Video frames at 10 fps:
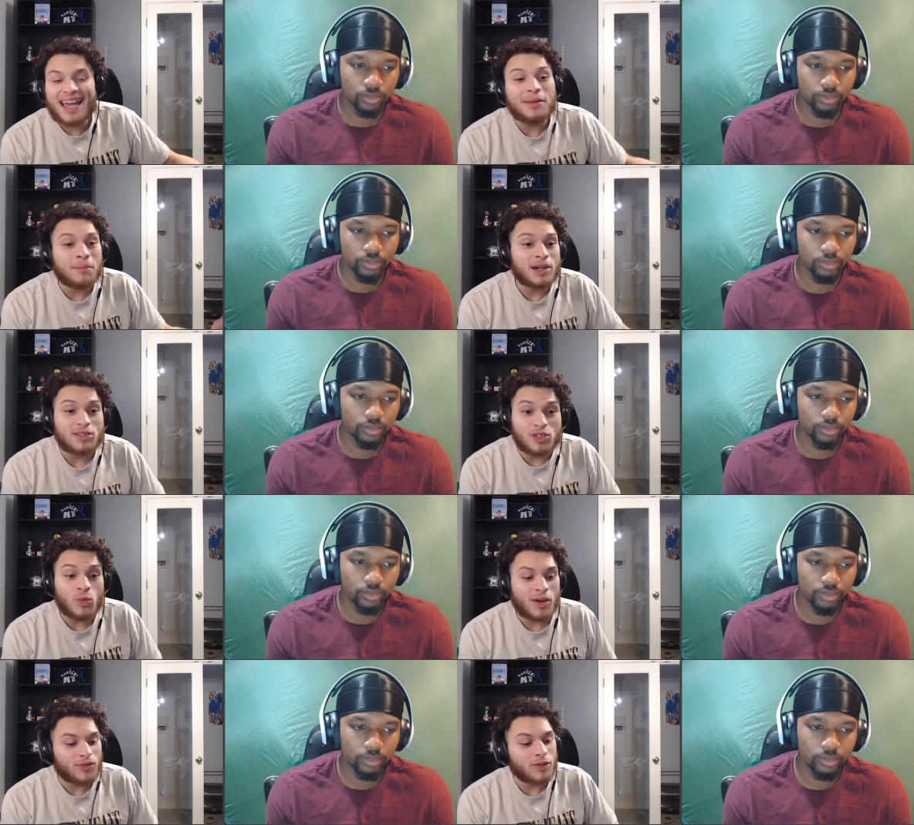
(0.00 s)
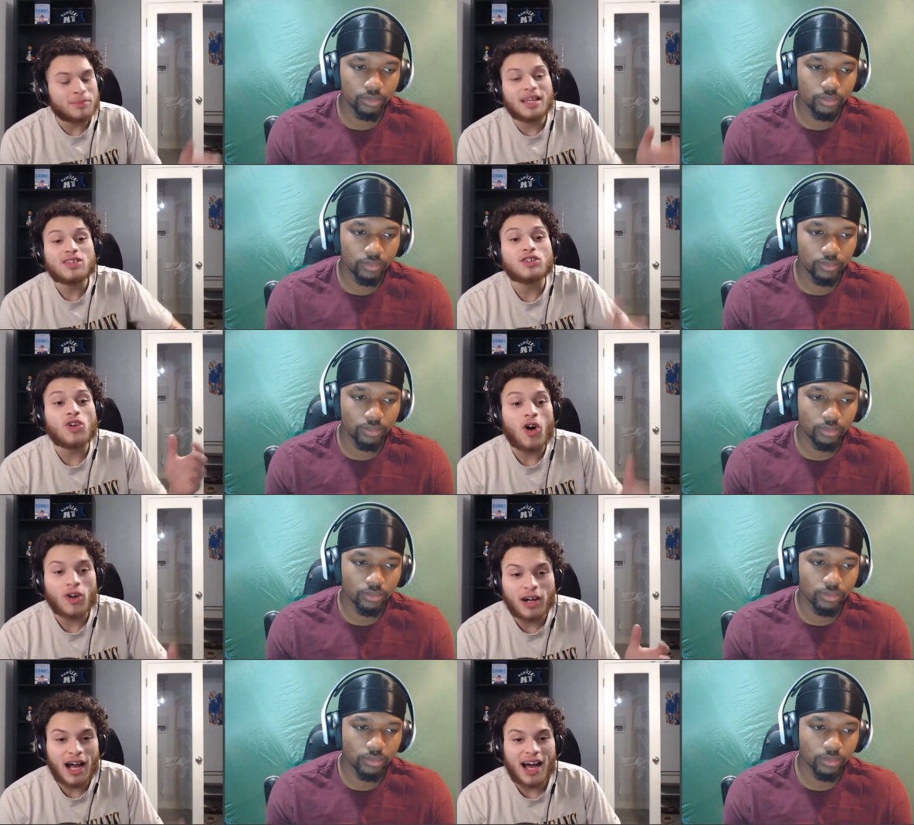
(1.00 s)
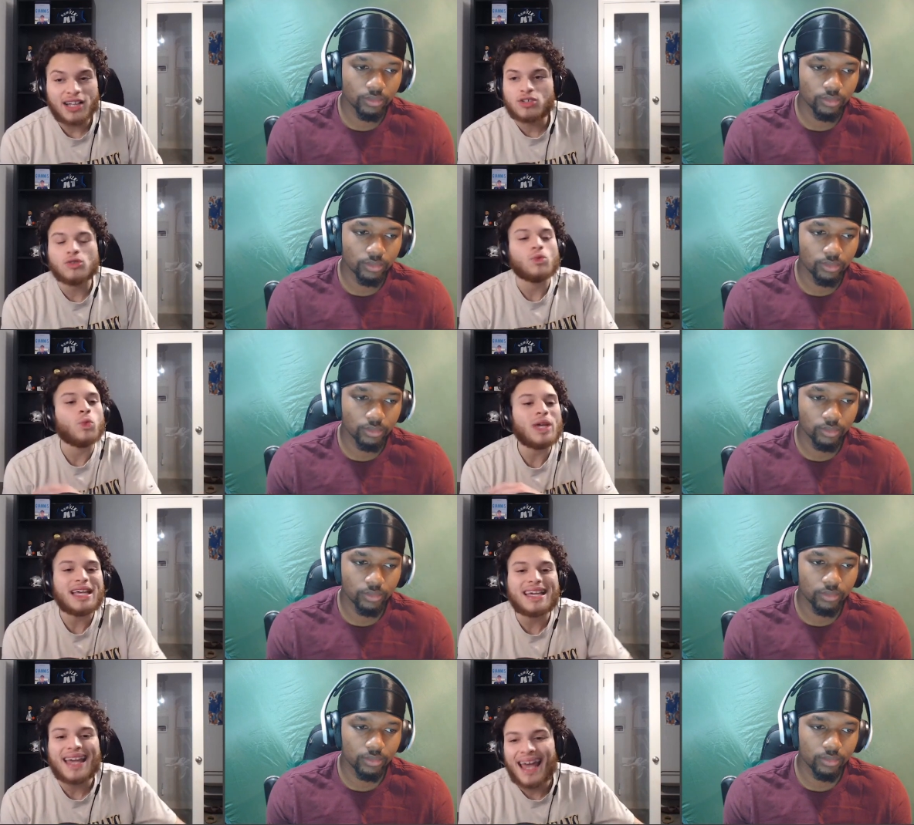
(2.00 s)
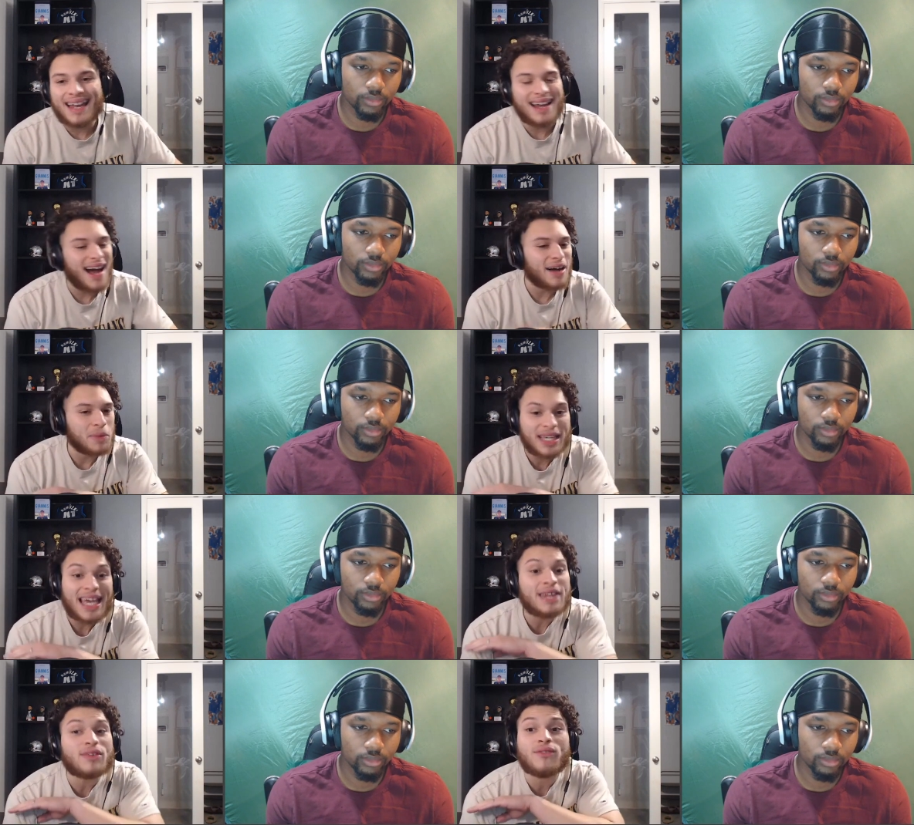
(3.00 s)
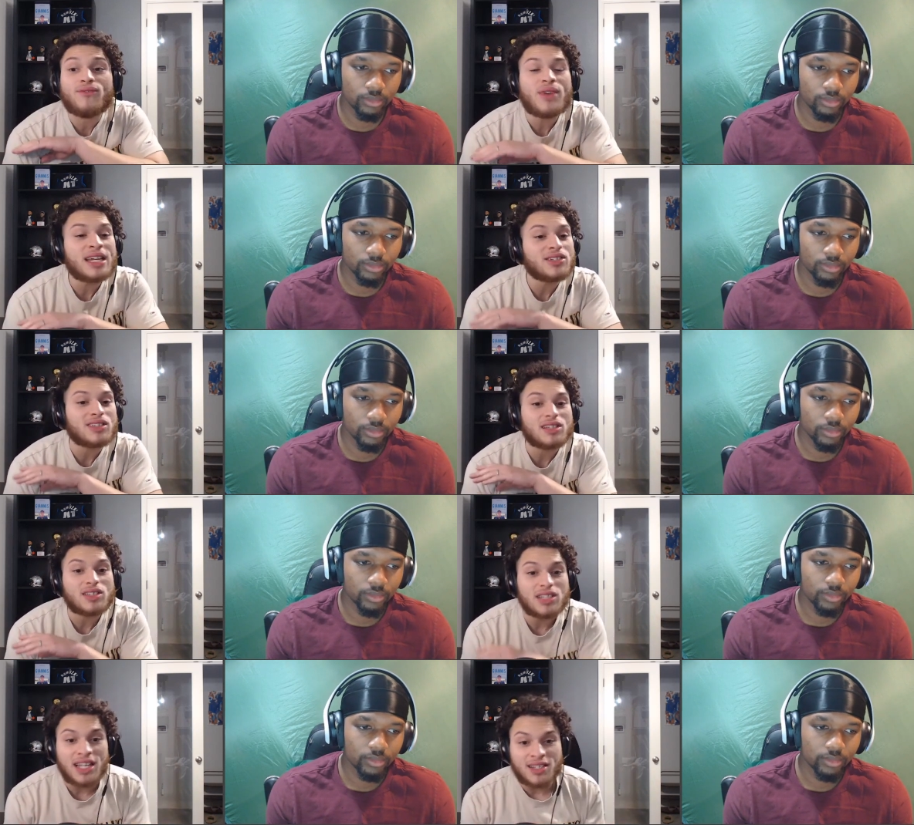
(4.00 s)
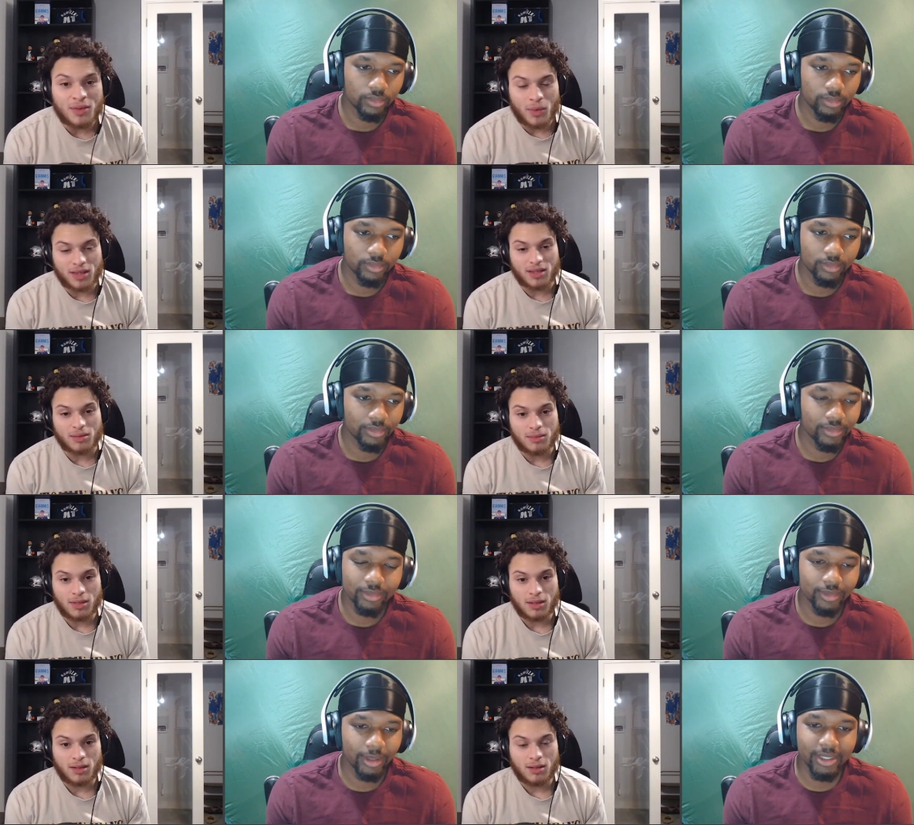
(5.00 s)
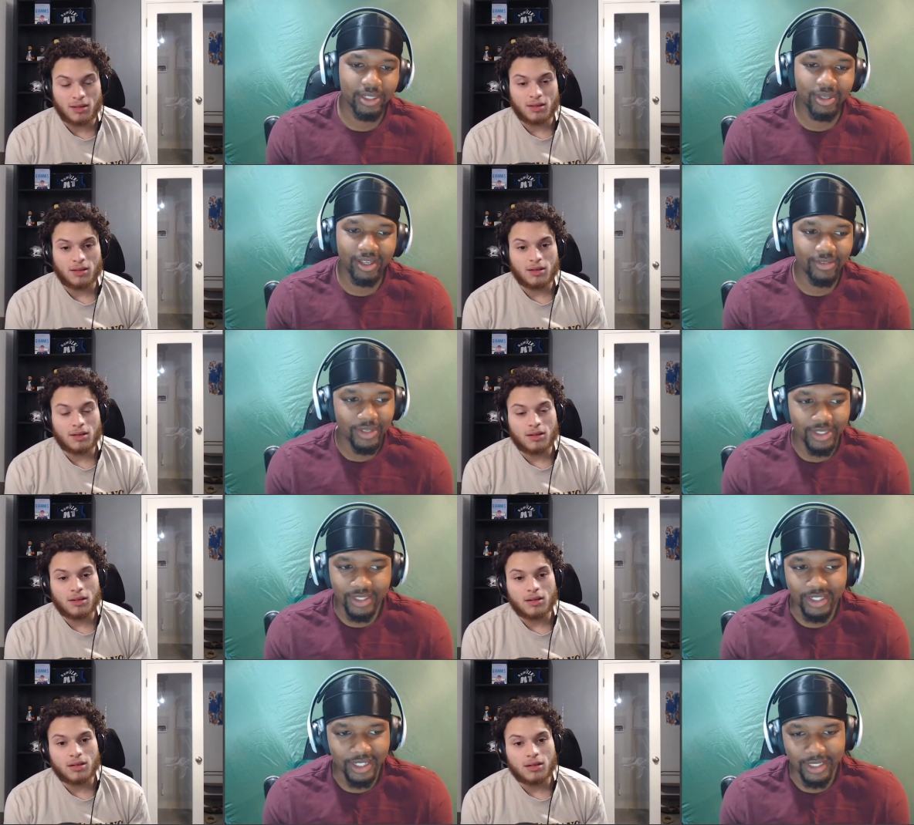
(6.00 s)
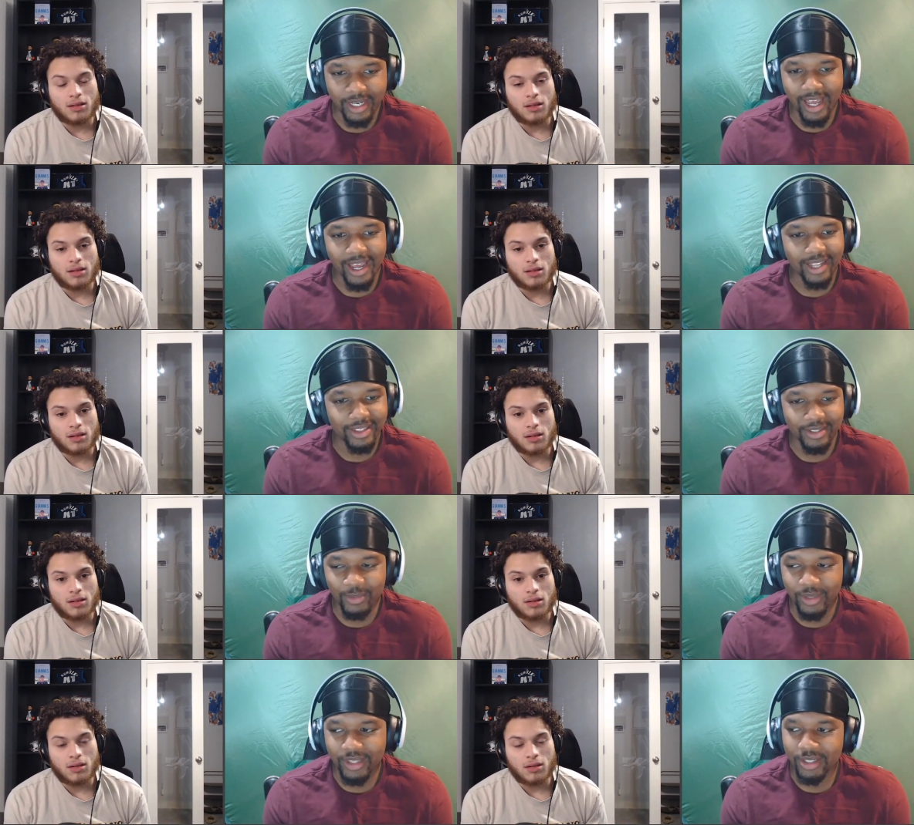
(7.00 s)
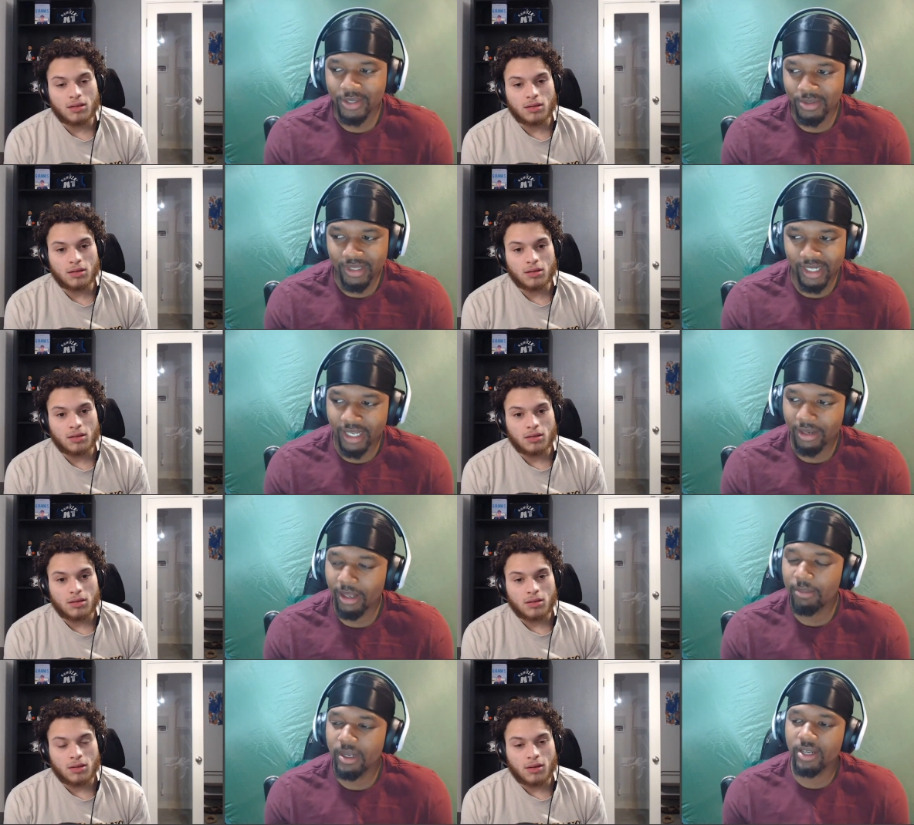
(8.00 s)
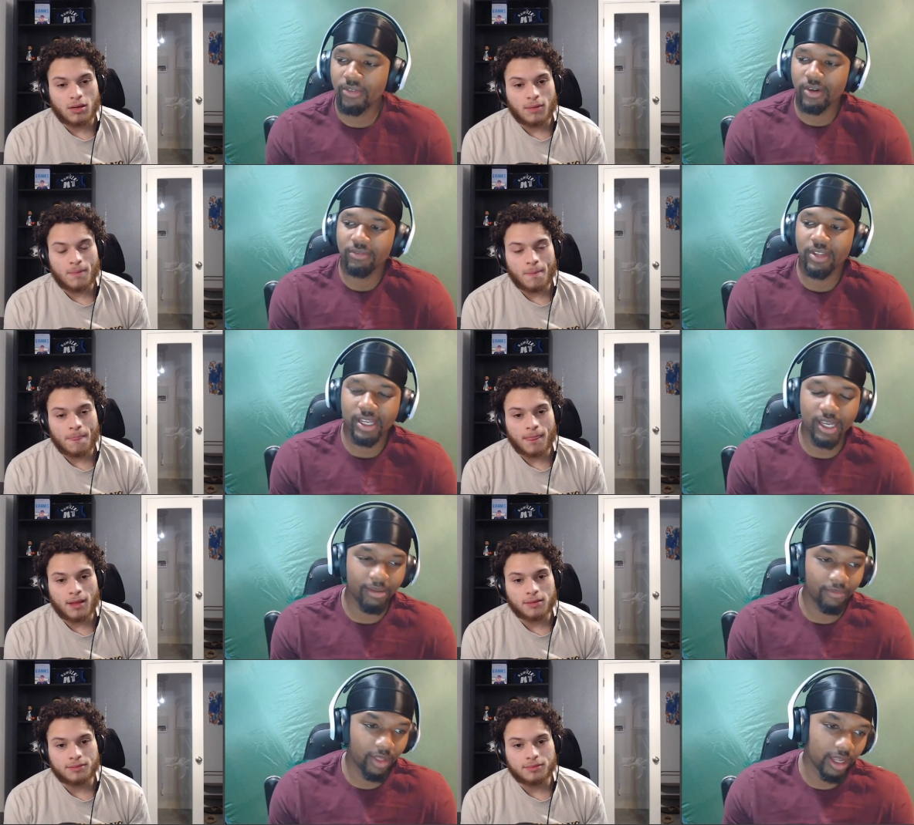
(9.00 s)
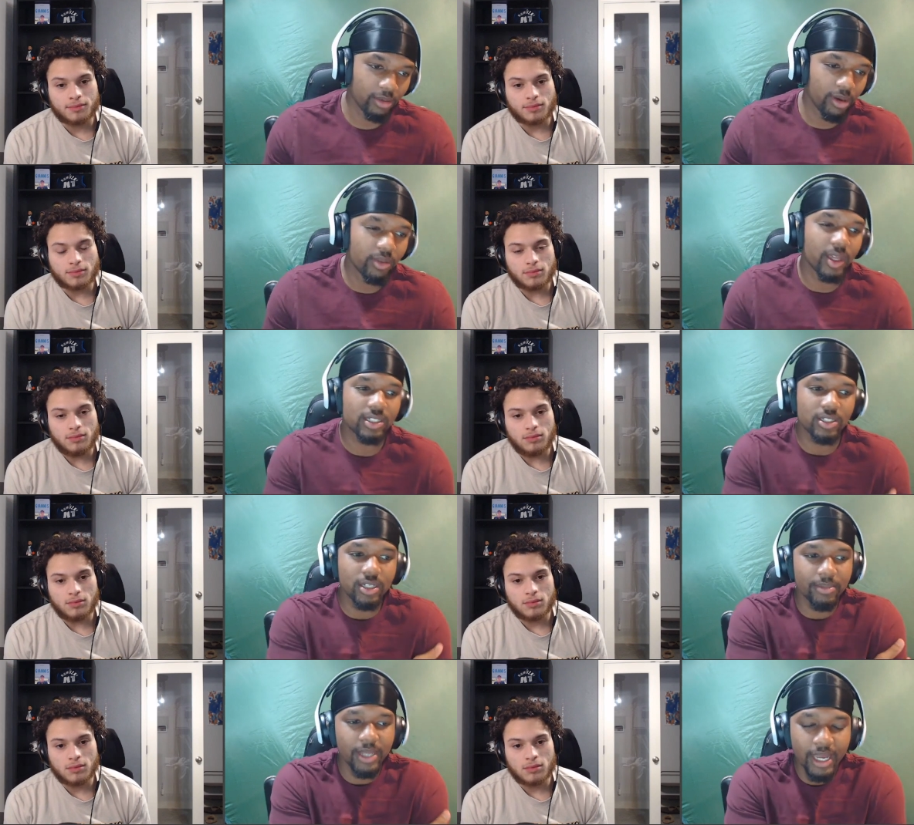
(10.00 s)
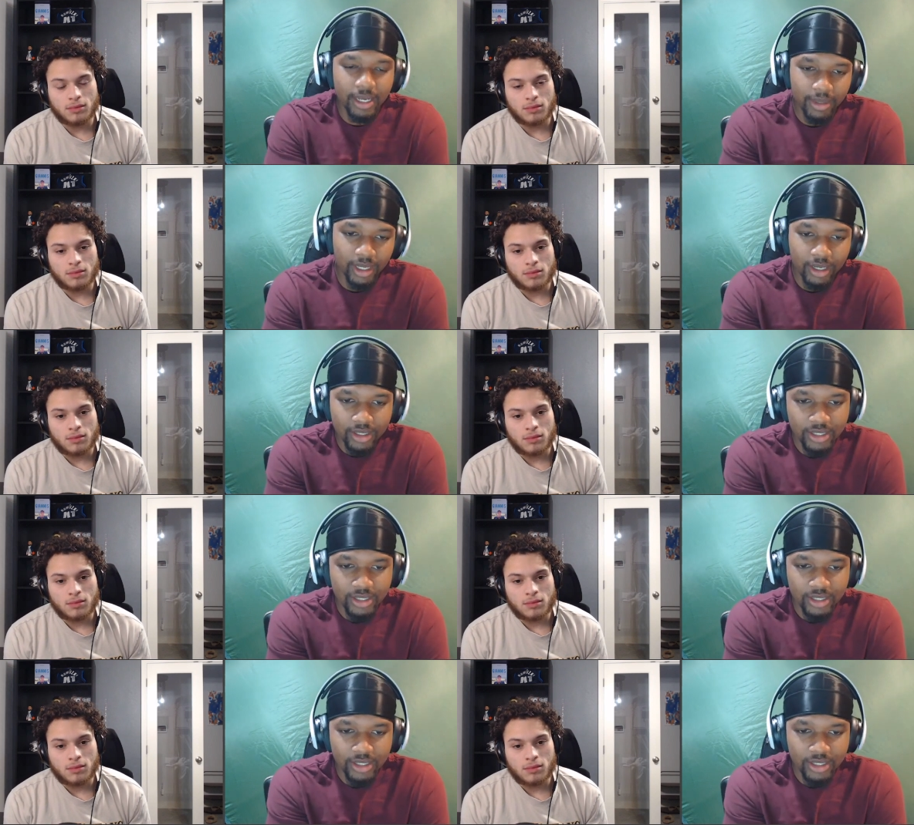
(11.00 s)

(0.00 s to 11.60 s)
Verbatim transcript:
Speaker 1: eight months. You went from this is our guy to we cannot can't even finish the season with him.
Speaker 2: I'm about to say we can't finish the season at the, with the two seed. It, would be different if they kept if like you know that slump they had in the beginning of the